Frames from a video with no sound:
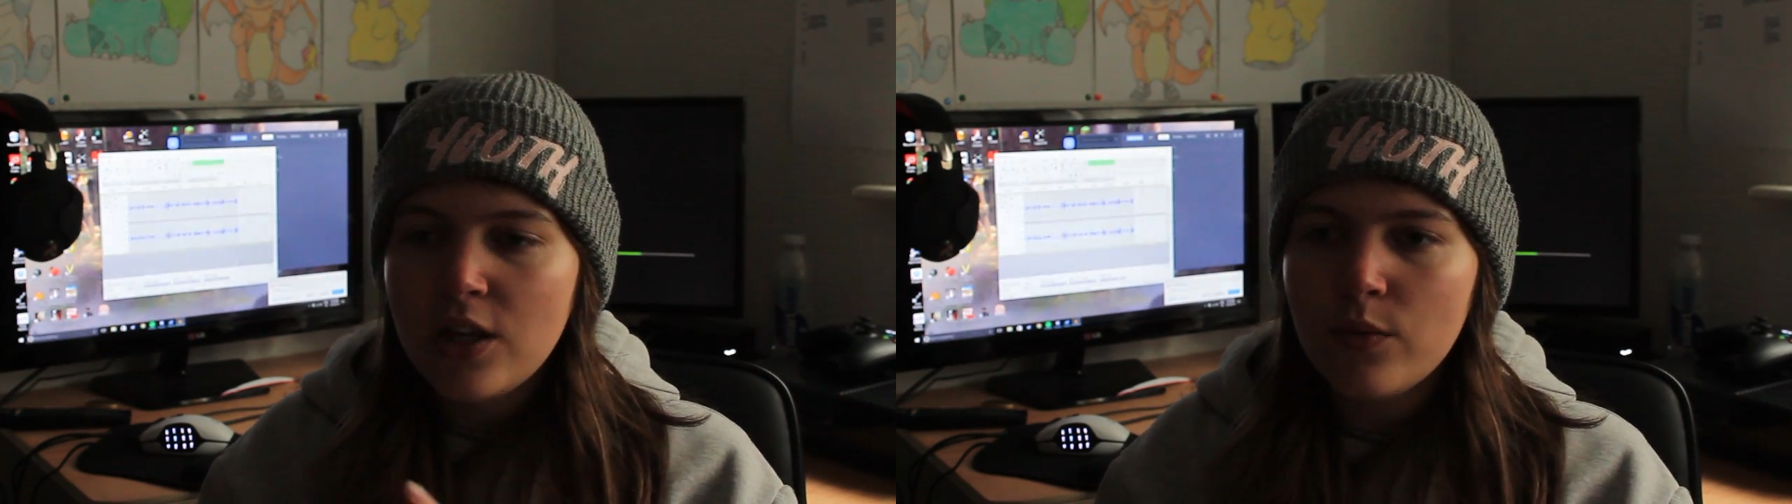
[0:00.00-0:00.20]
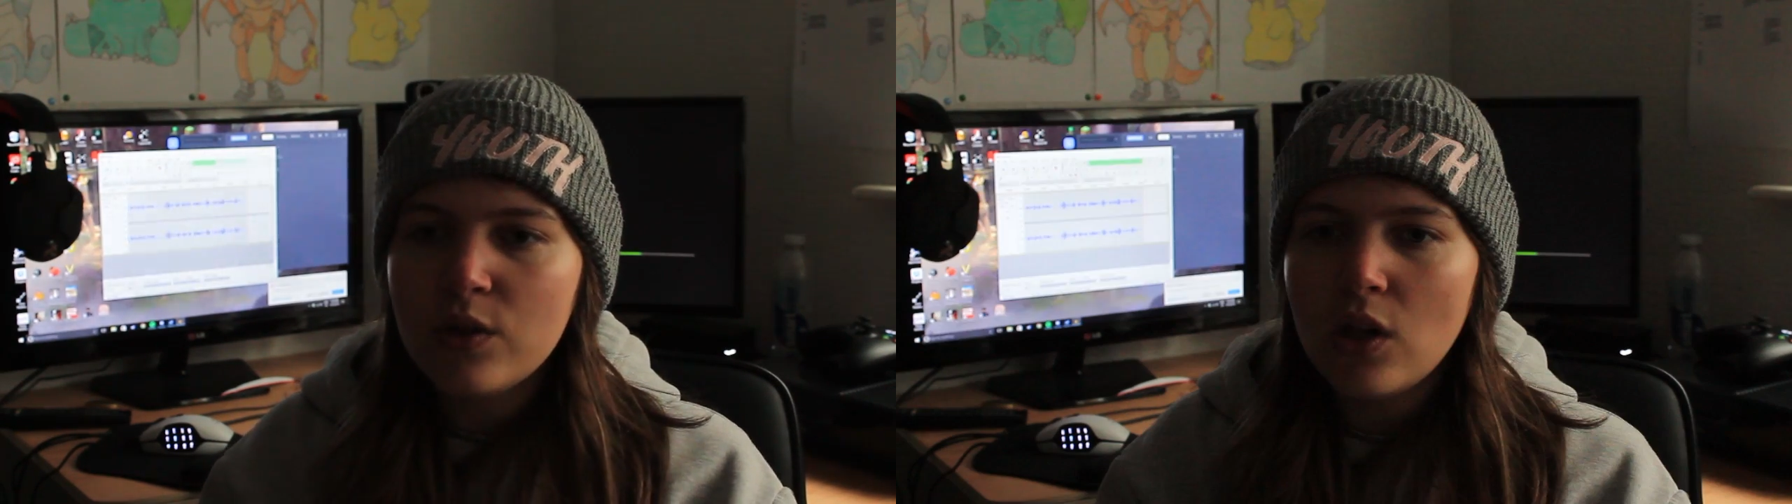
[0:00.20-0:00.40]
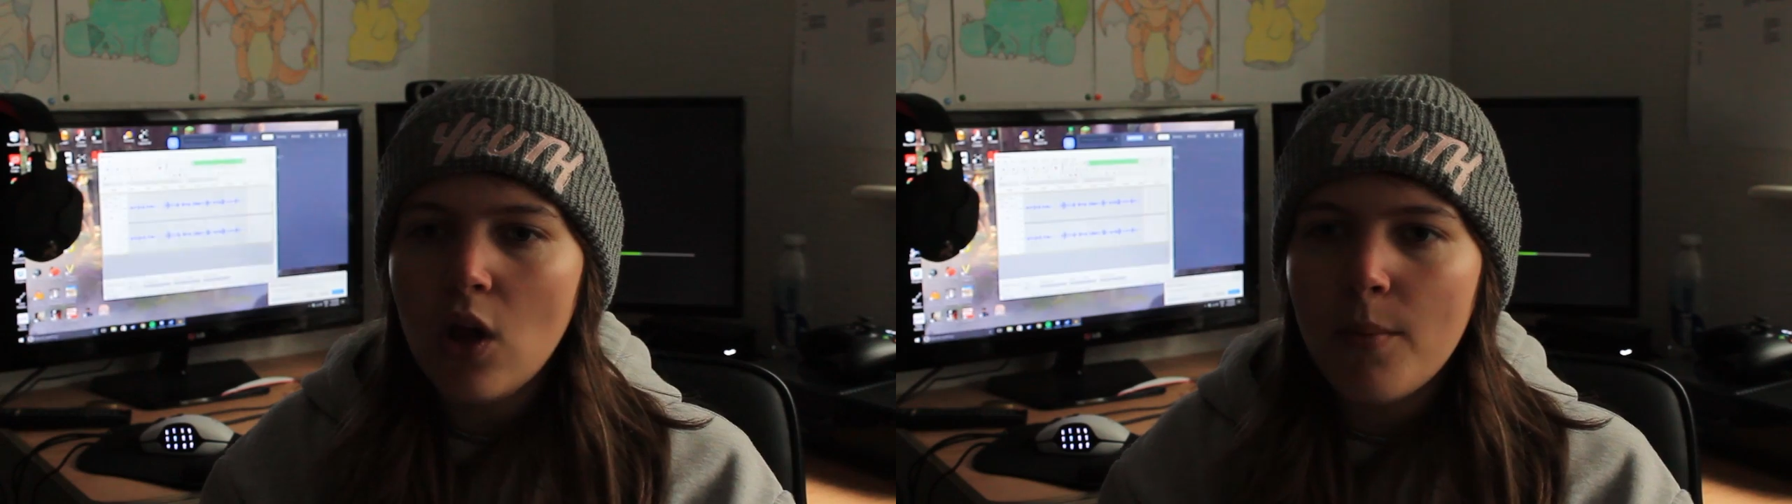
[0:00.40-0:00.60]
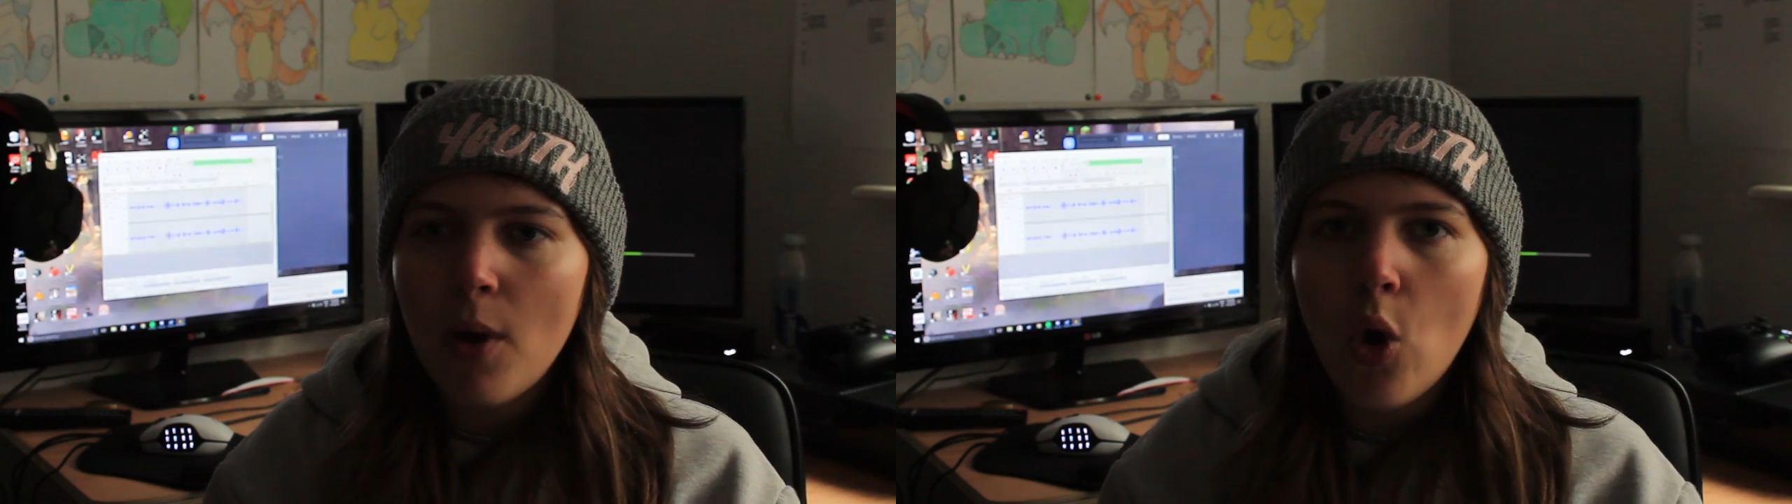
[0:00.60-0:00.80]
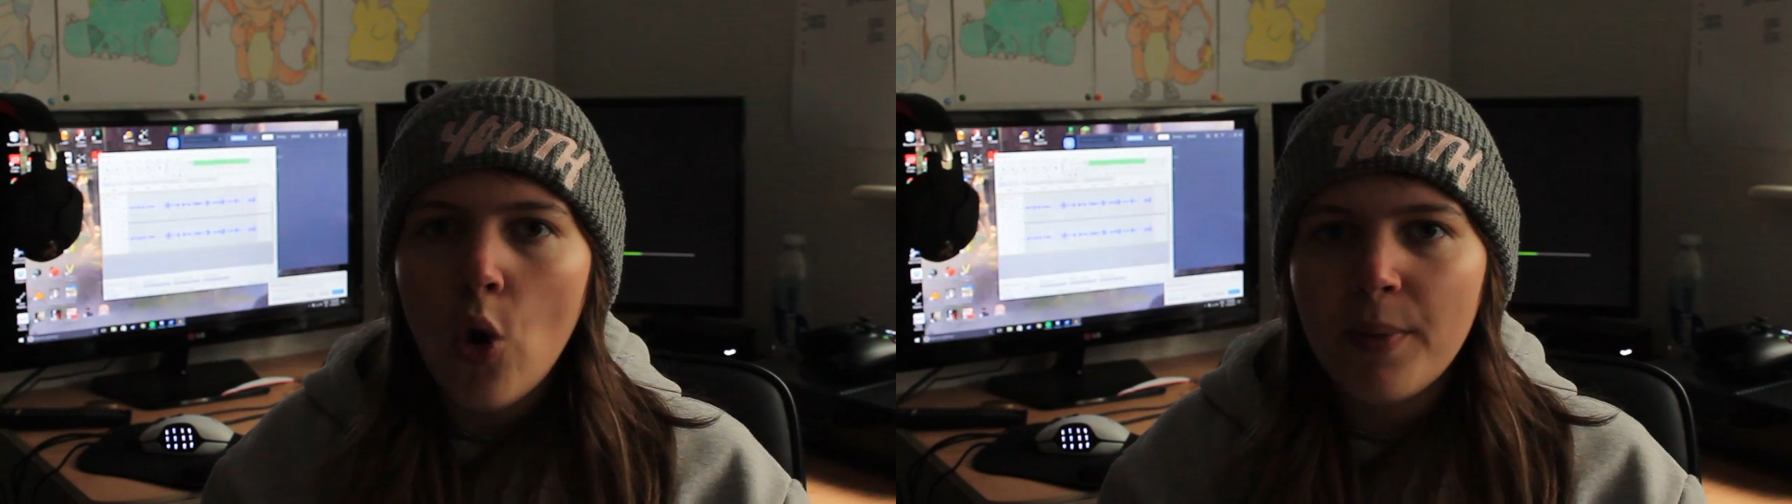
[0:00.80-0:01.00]
There was a lot
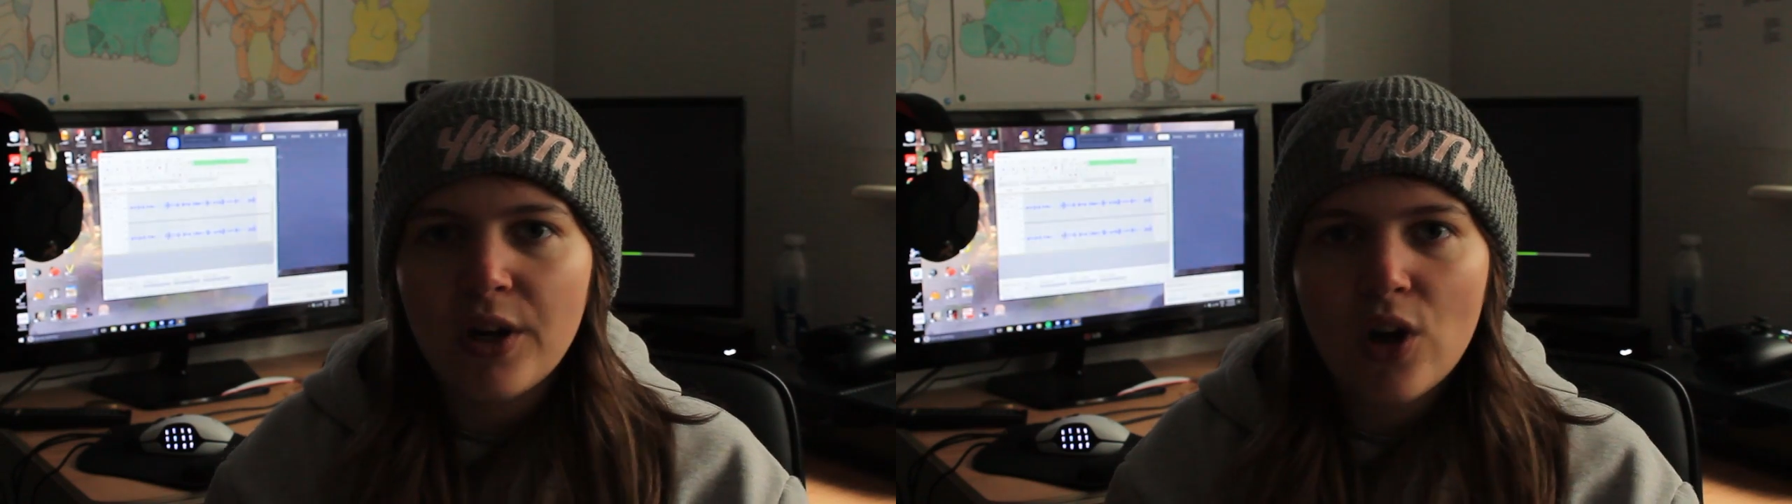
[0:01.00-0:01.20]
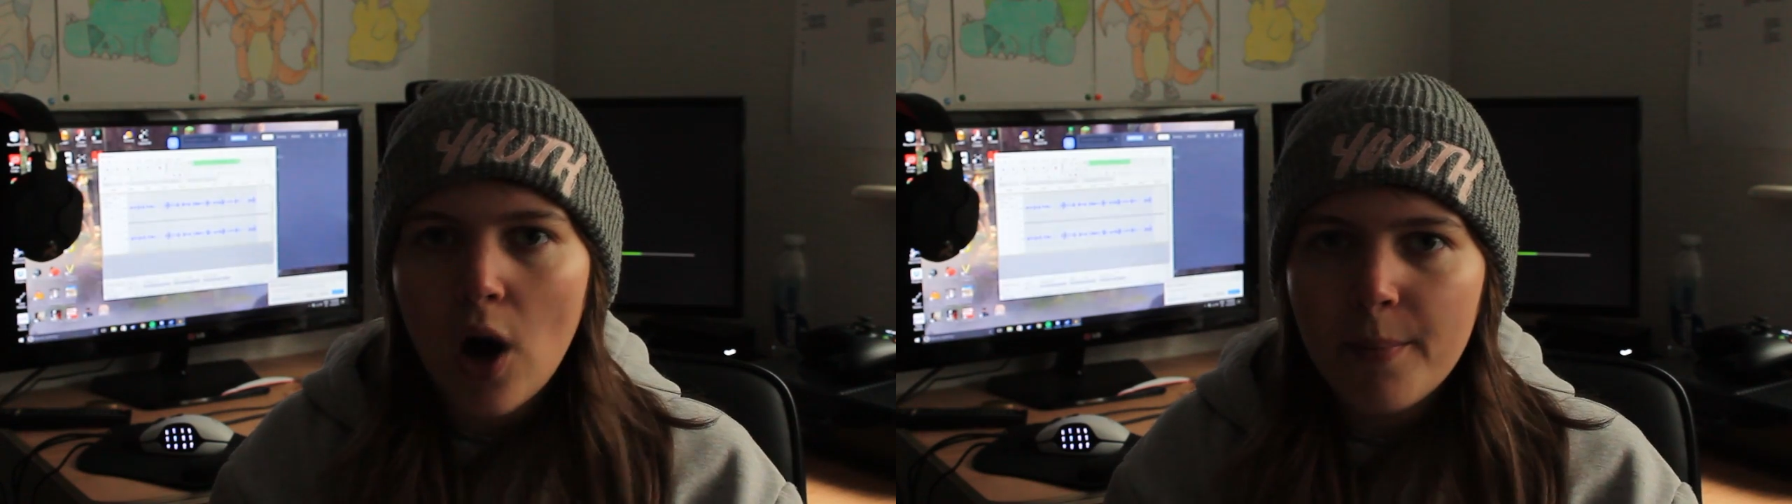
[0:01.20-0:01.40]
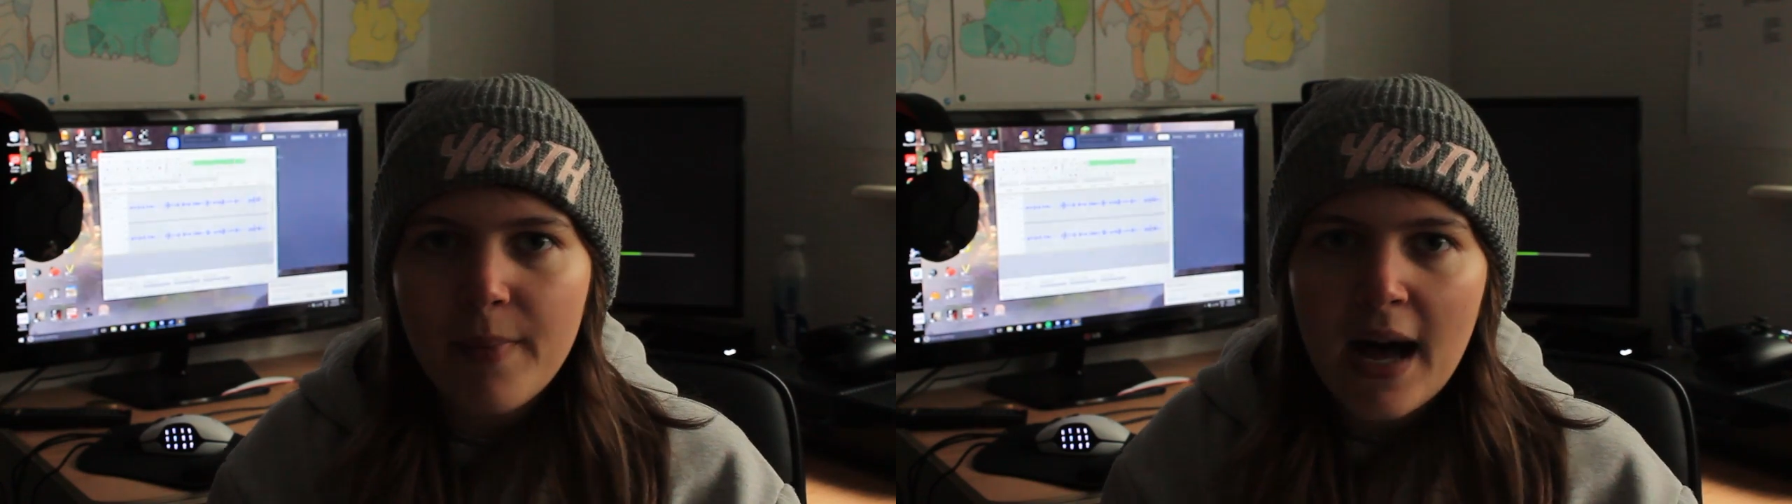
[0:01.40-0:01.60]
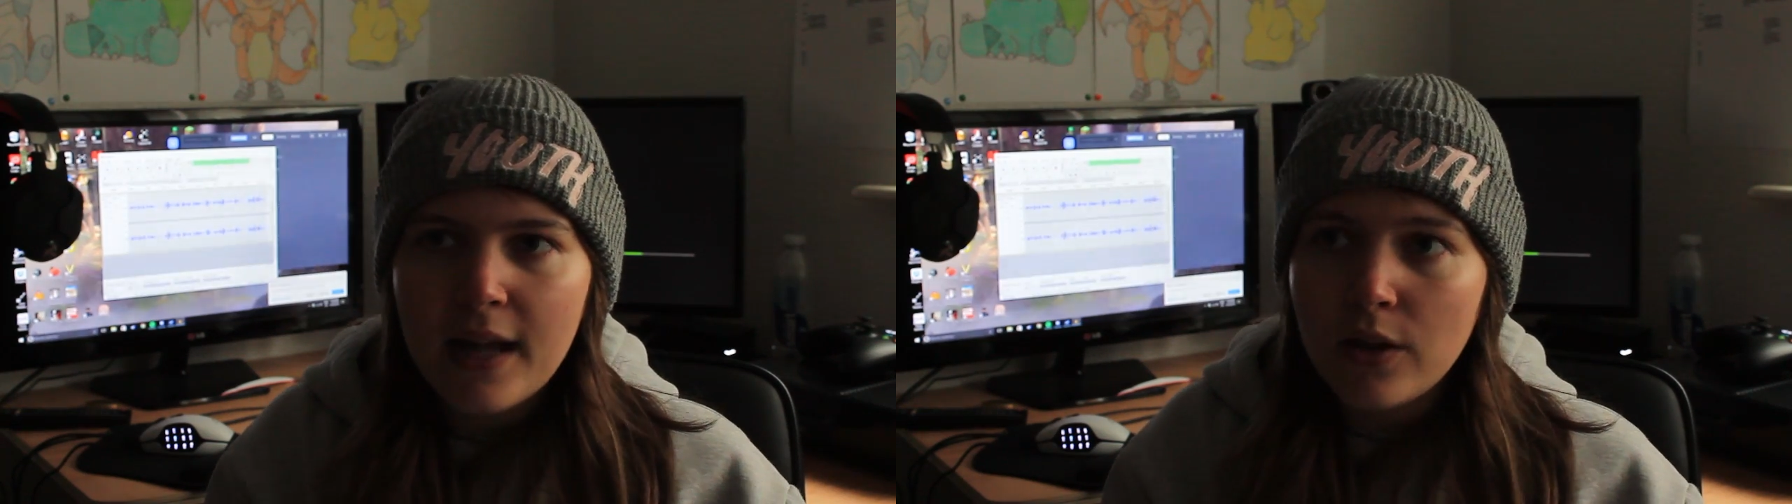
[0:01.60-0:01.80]
more open combat,